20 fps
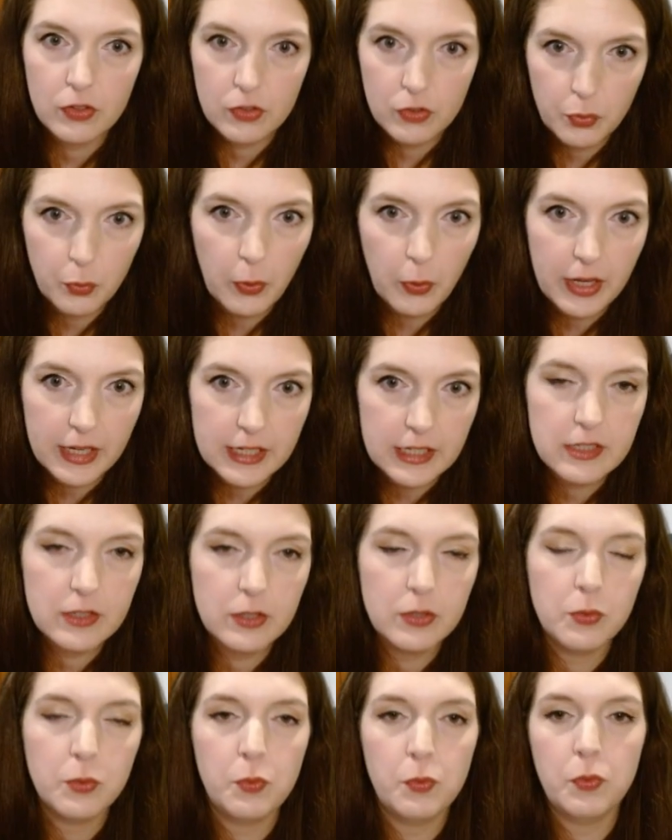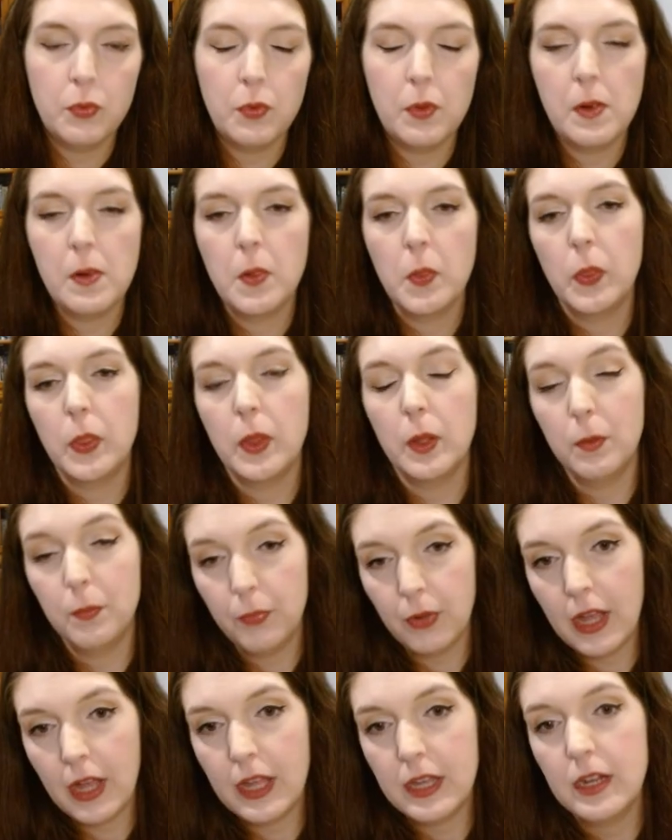twice.
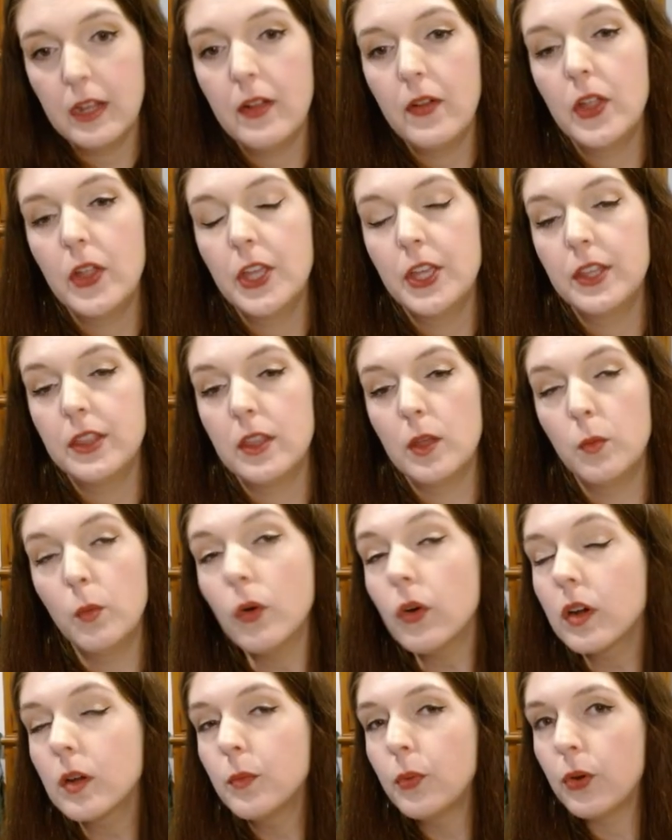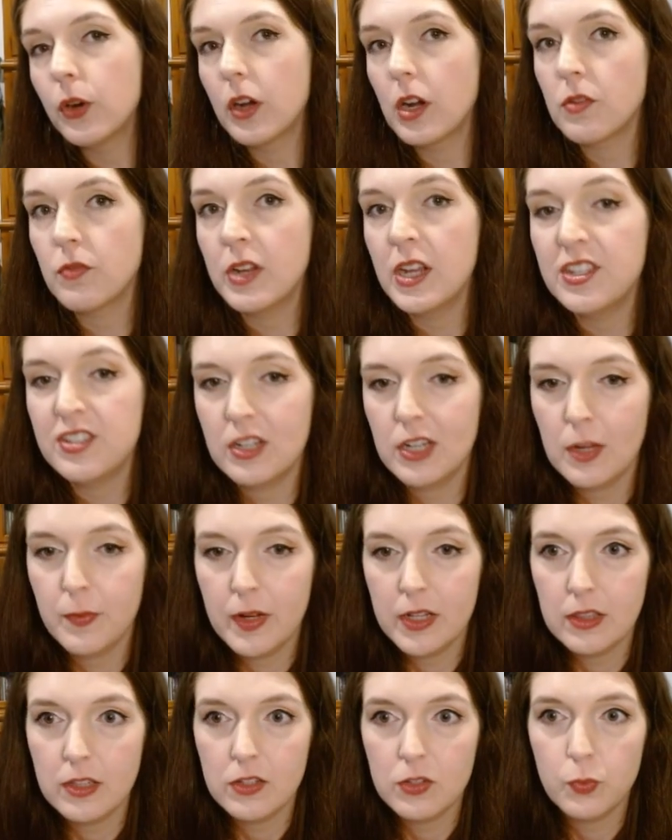But the more important reason I
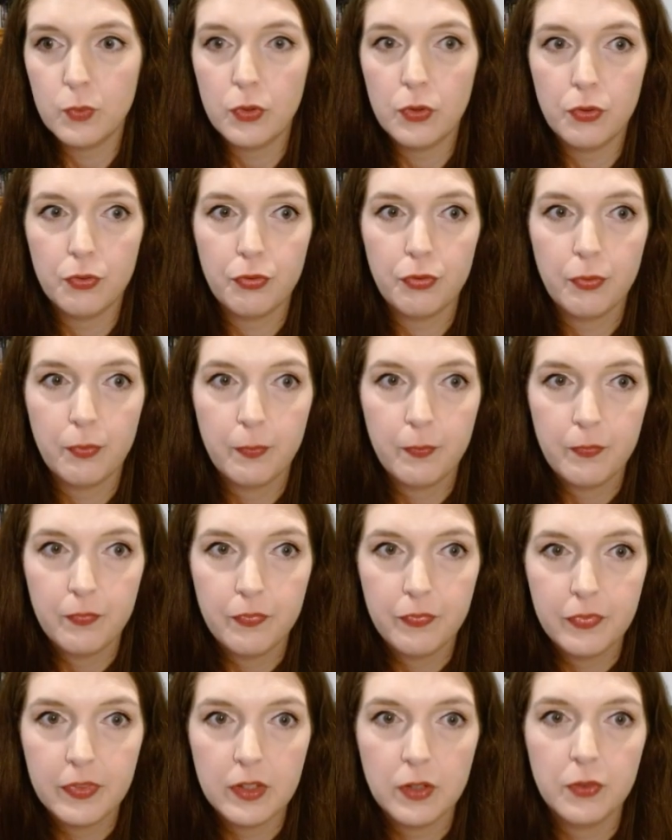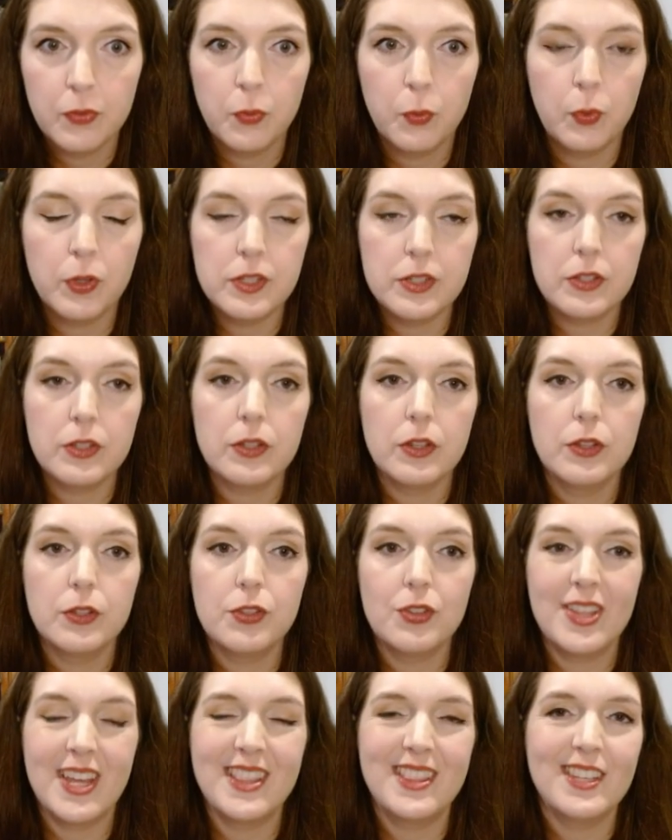made this move was
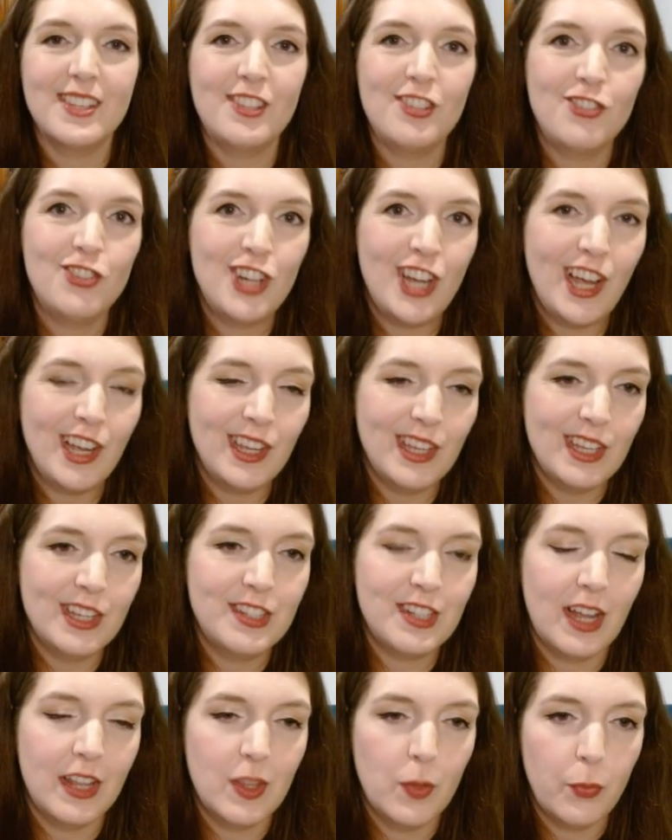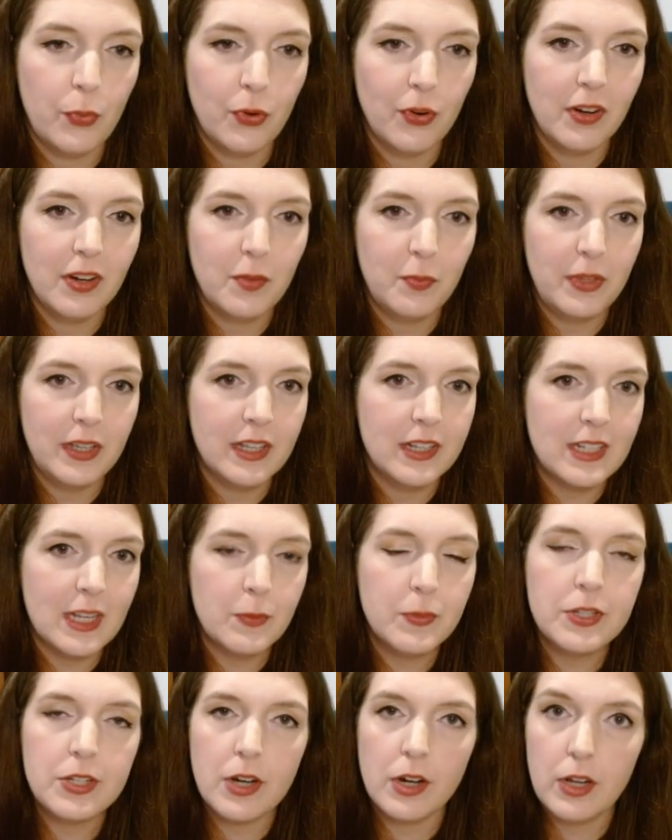so that this check is on the board, because
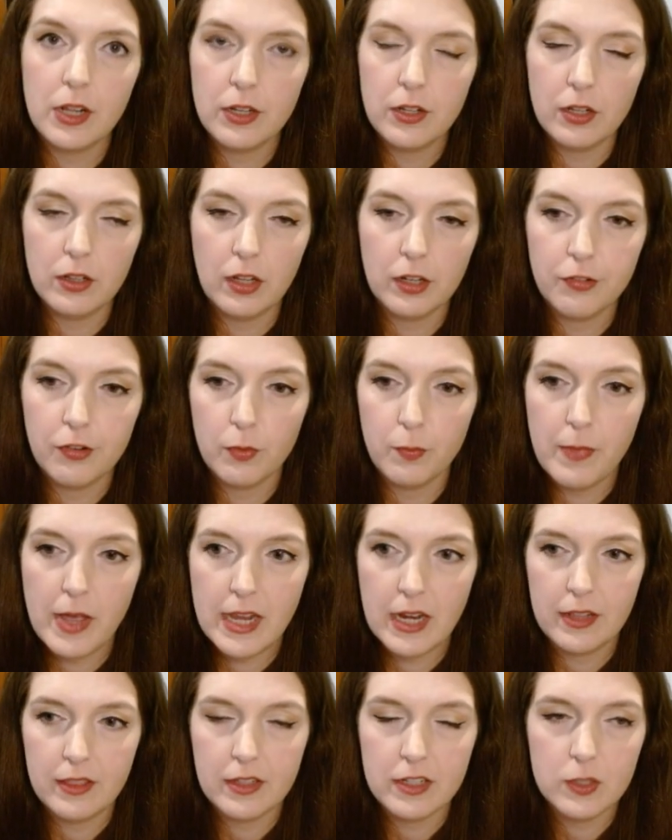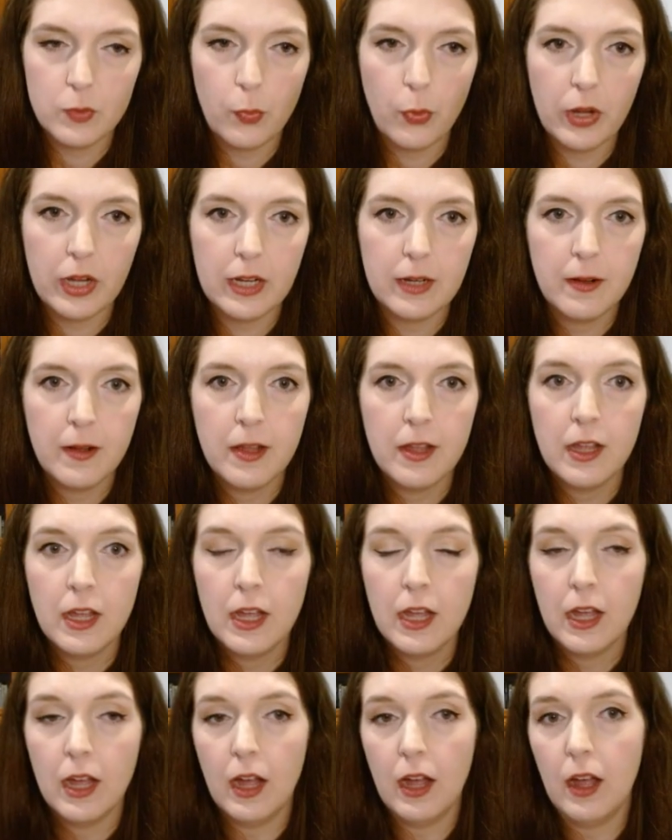I'm starting to look for mate at this point.
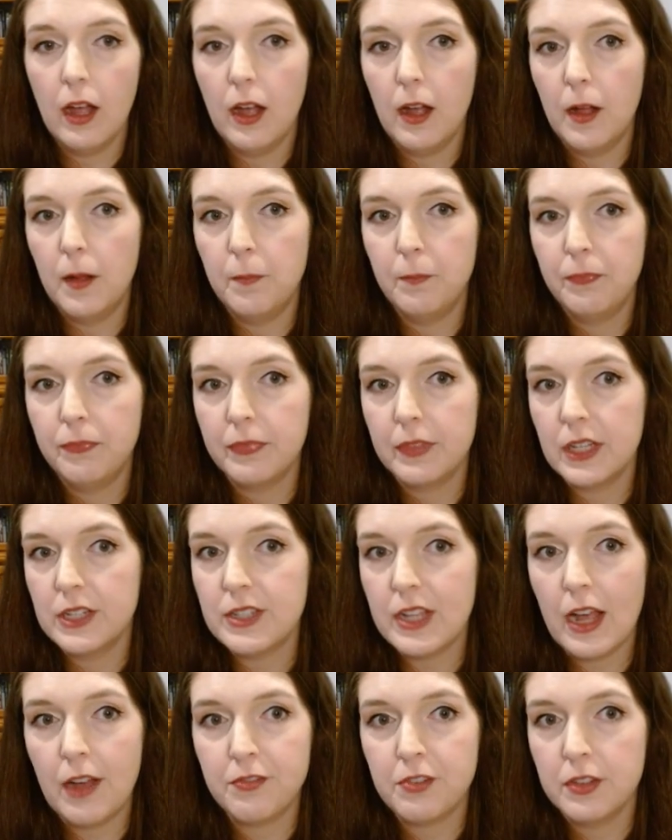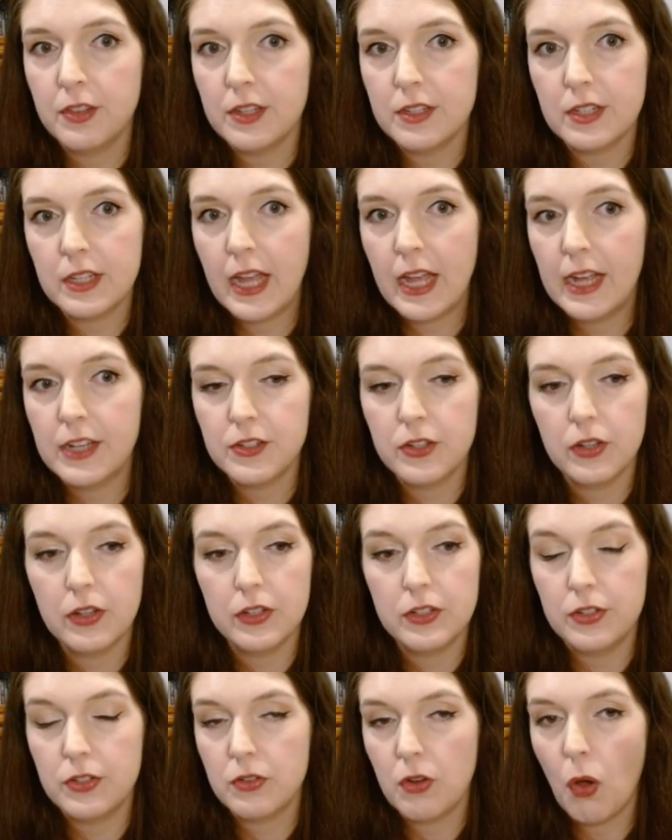Because after this castle,
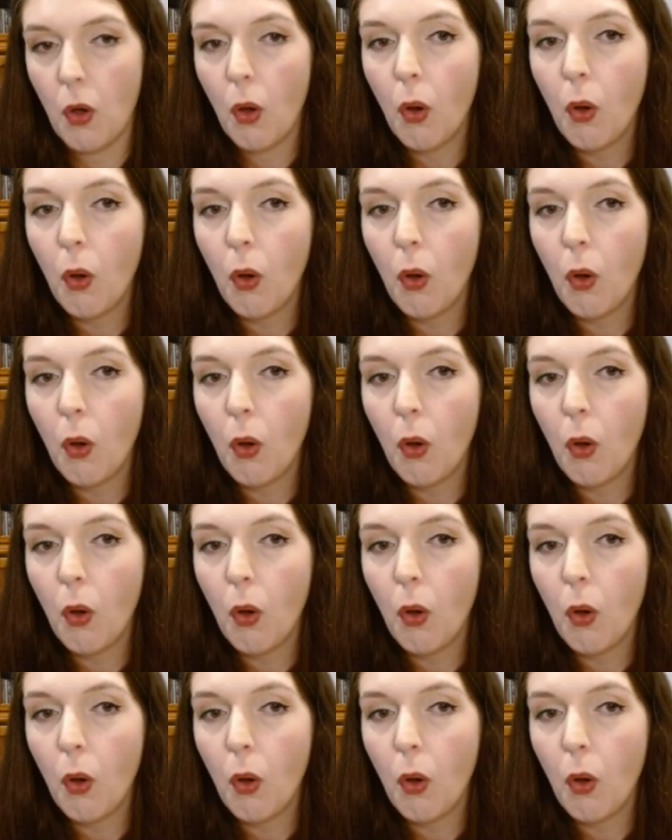it just,